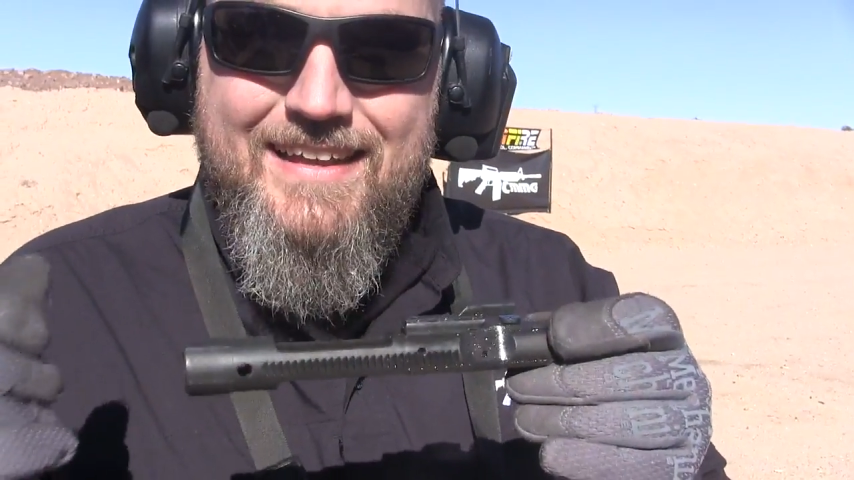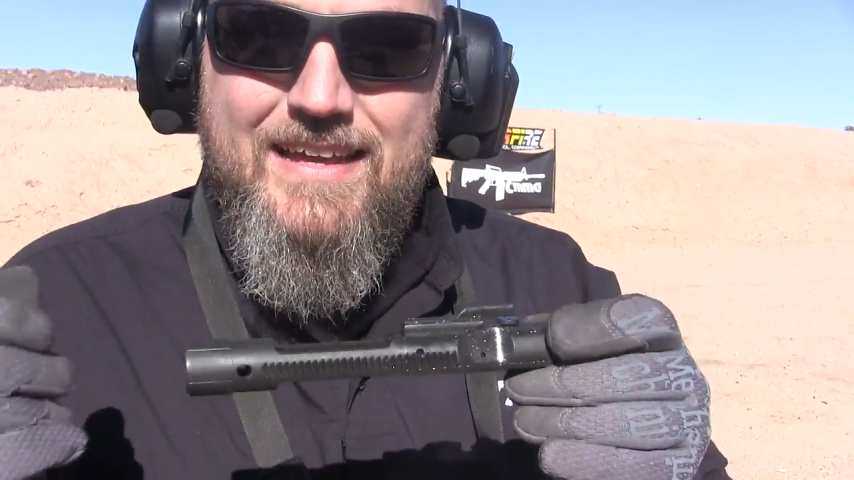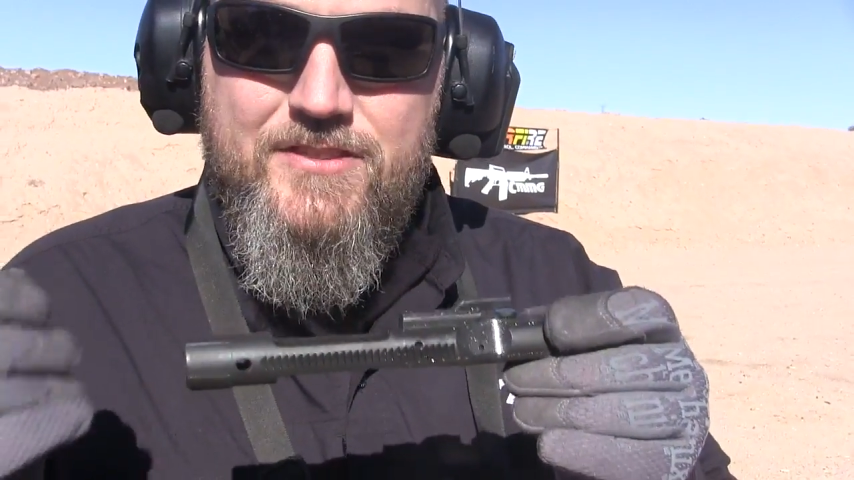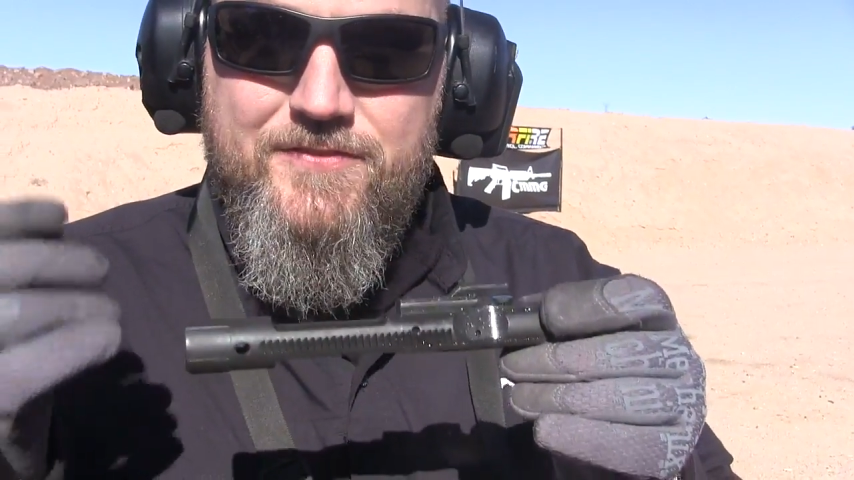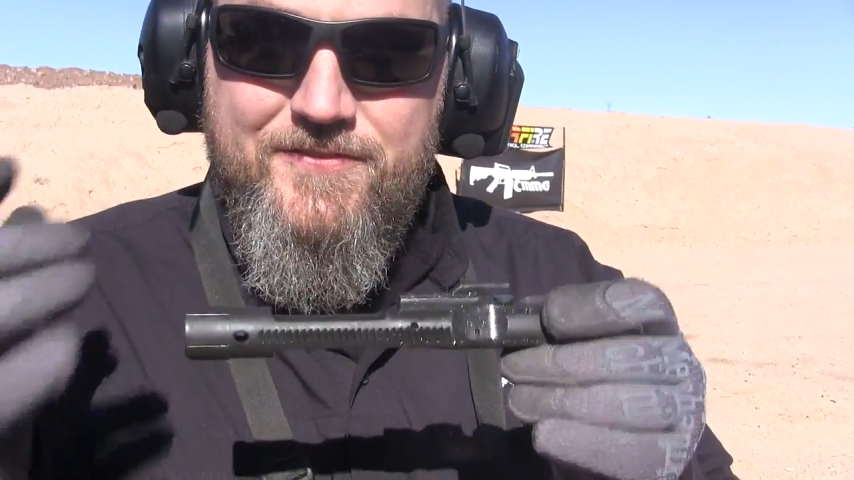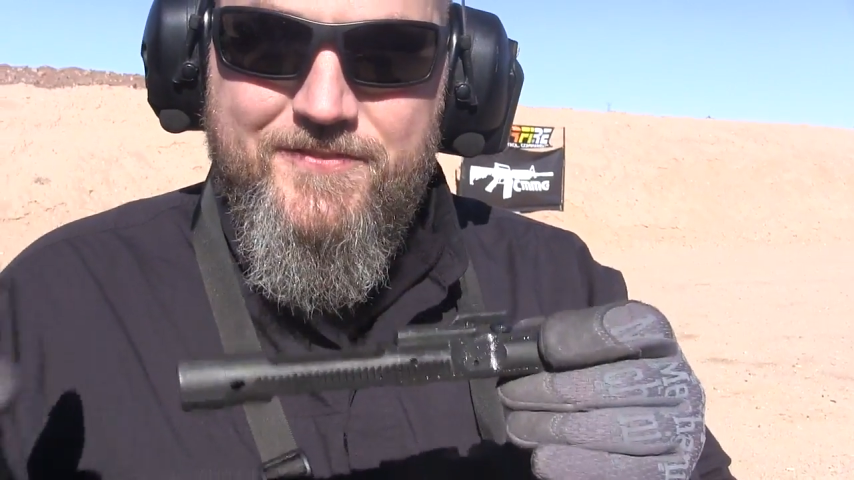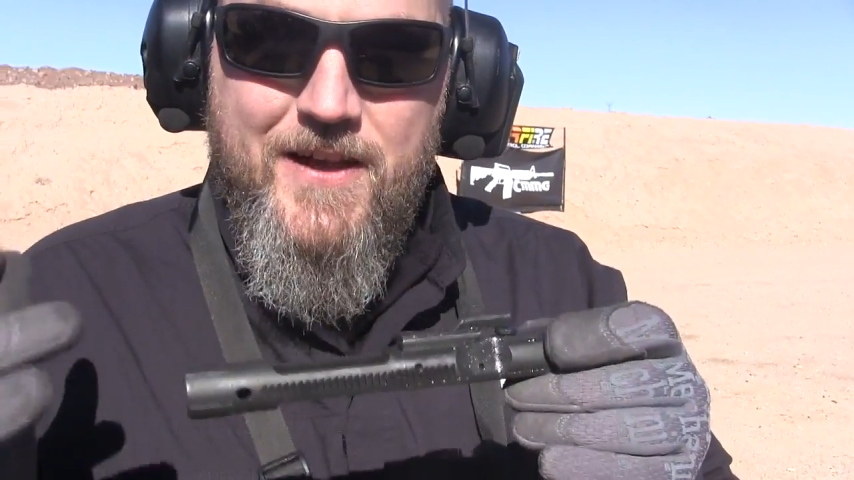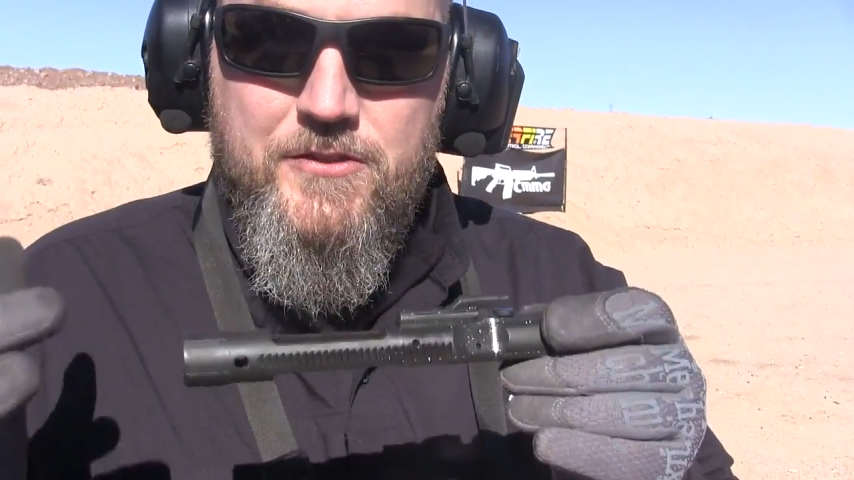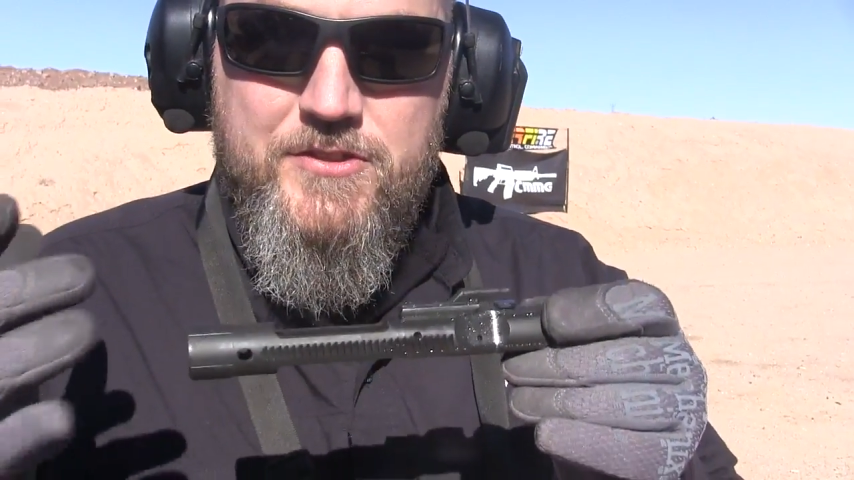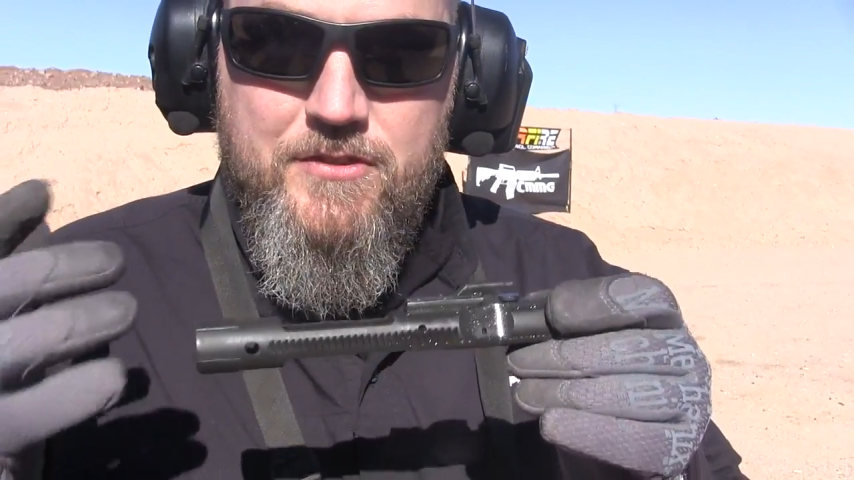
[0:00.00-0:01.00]
less
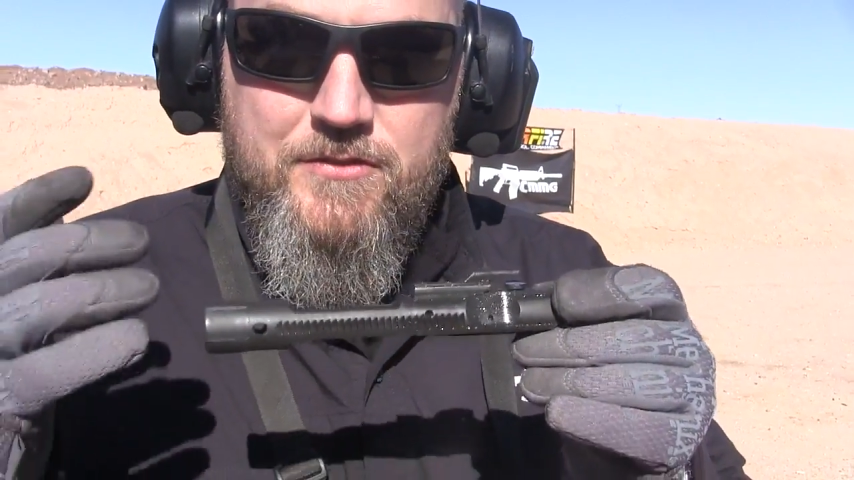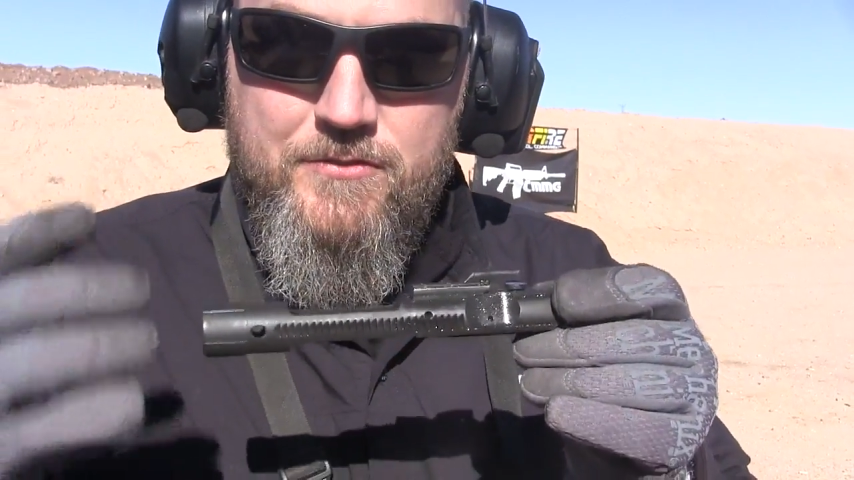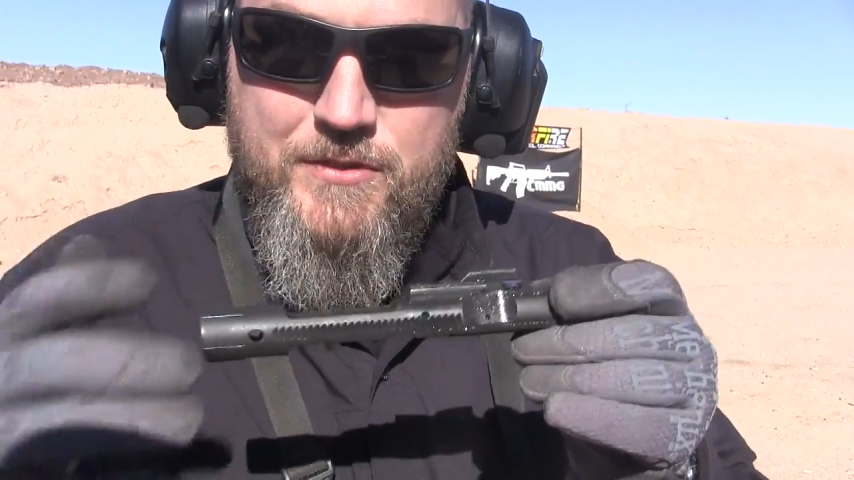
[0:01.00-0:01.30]
felt